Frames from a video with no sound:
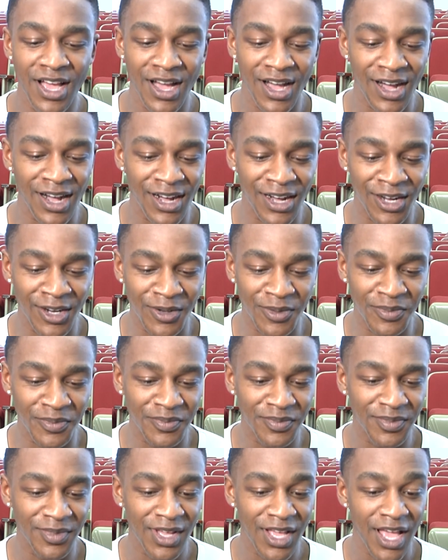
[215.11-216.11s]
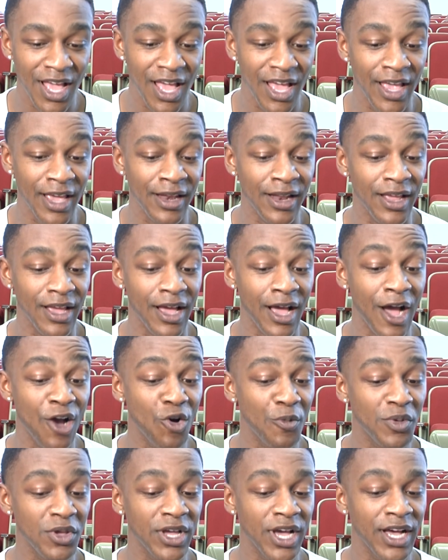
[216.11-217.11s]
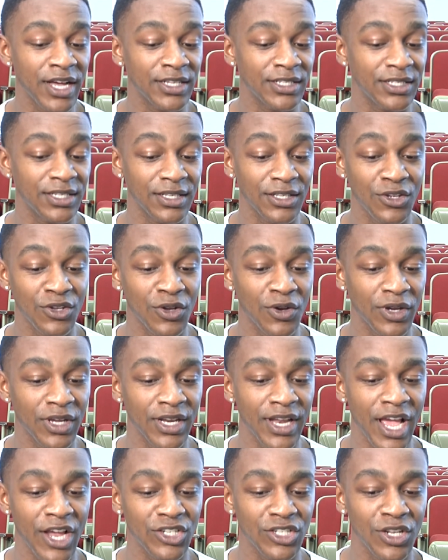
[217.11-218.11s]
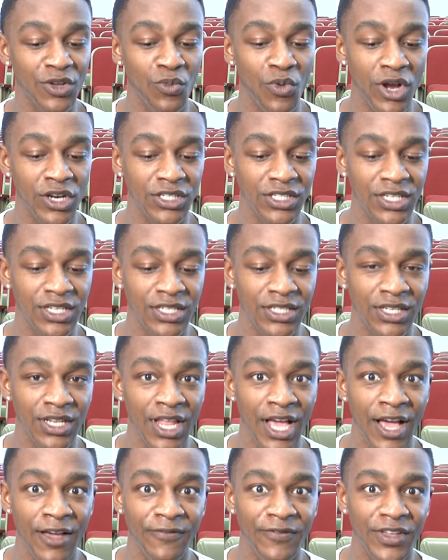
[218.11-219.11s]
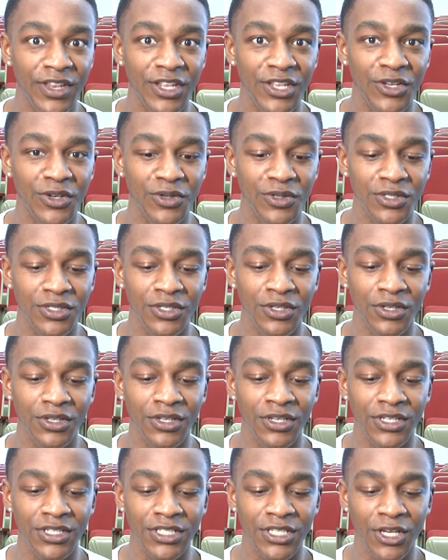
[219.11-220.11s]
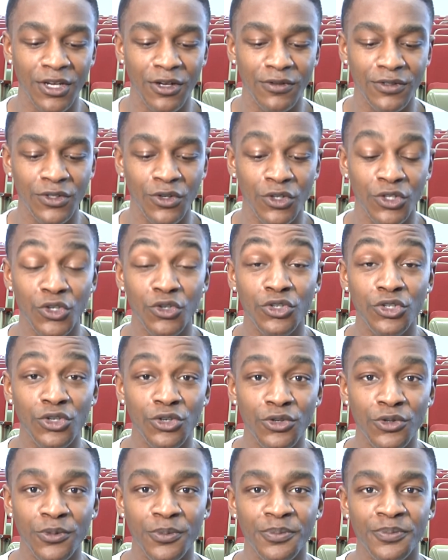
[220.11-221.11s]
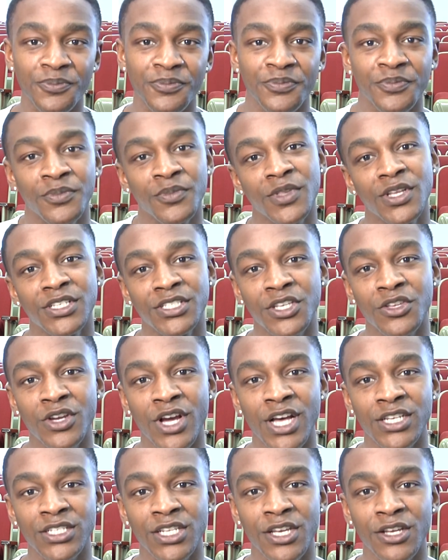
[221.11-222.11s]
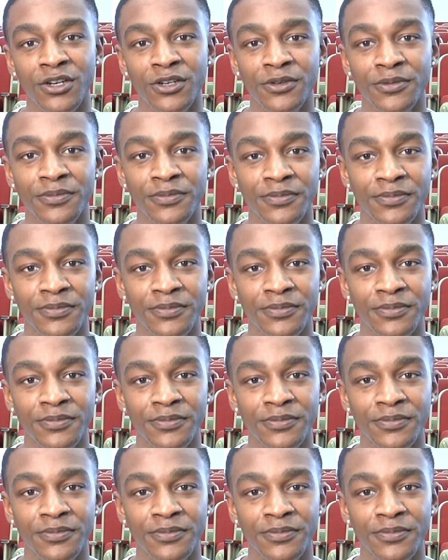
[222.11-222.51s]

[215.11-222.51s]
And I hope you guys, you know, can actually watch these live videos yourselves on YouTube. See you guys later.